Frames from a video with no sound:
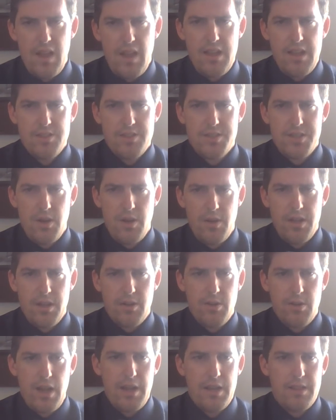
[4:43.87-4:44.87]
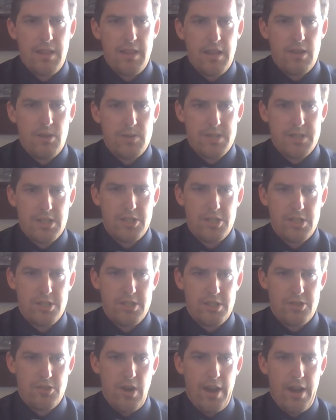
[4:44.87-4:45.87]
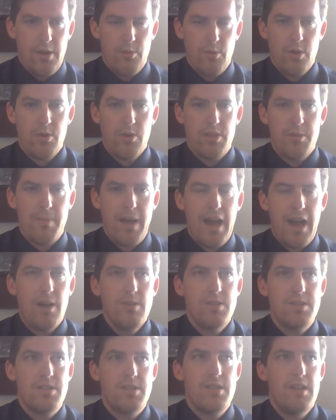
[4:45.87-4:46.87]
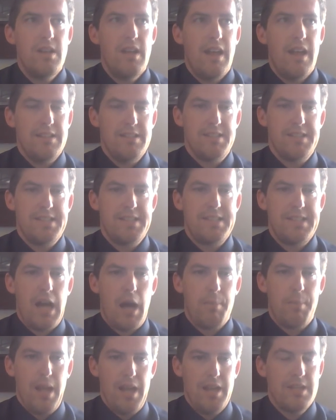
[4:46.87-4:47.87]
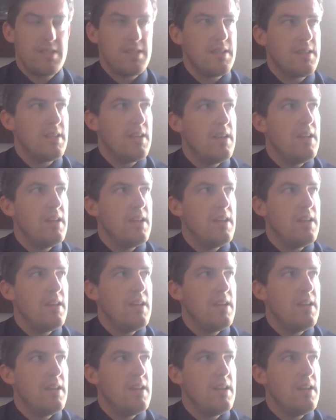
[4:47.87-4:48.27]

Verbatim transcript: and so he created the Inquisition to try to root them out and stop it.